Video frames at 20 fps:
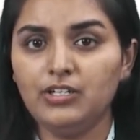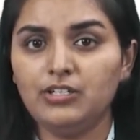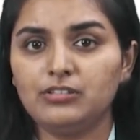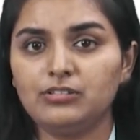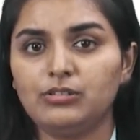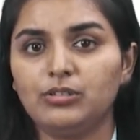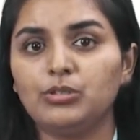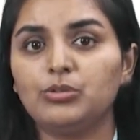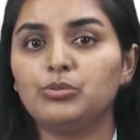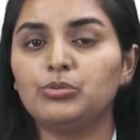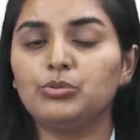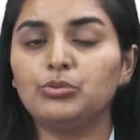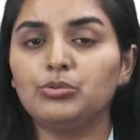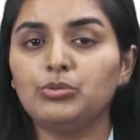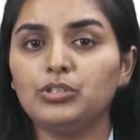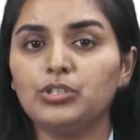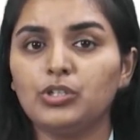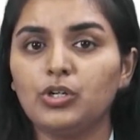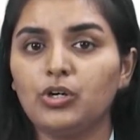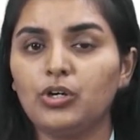So you do
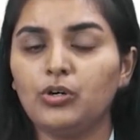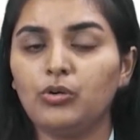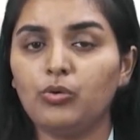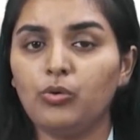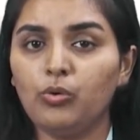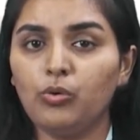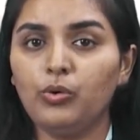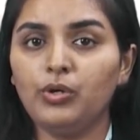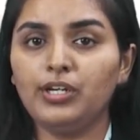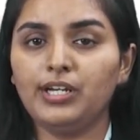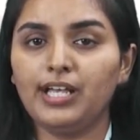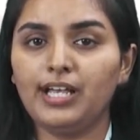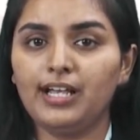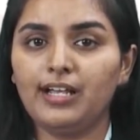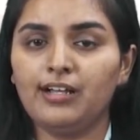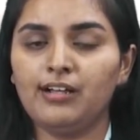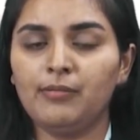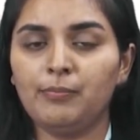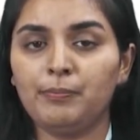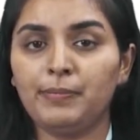your own
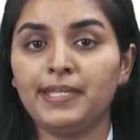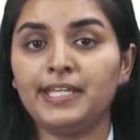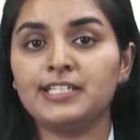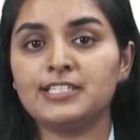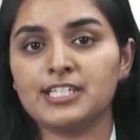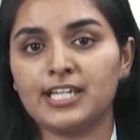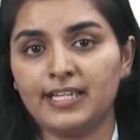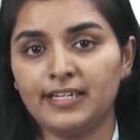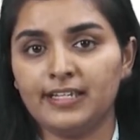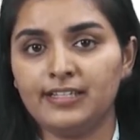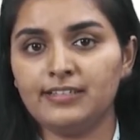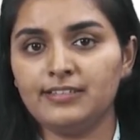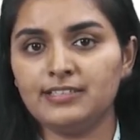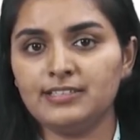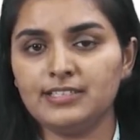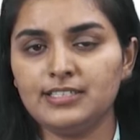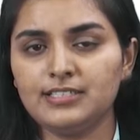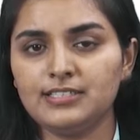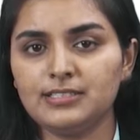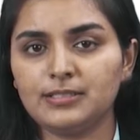page
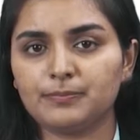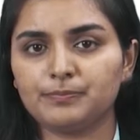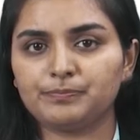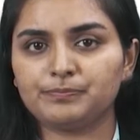analysis